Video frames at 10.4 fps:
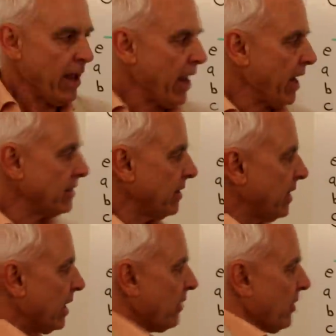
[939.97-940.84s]
And
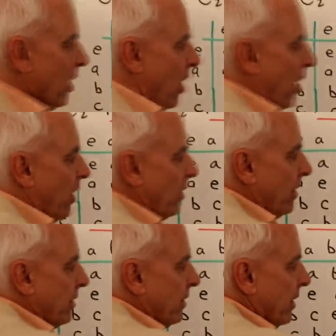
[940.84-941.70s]
here they are
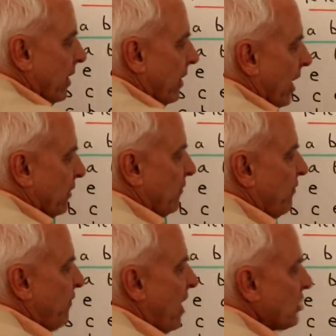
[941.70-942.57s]
as
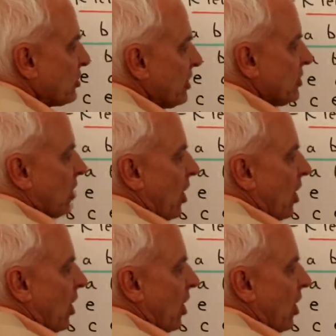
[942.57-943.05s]
functions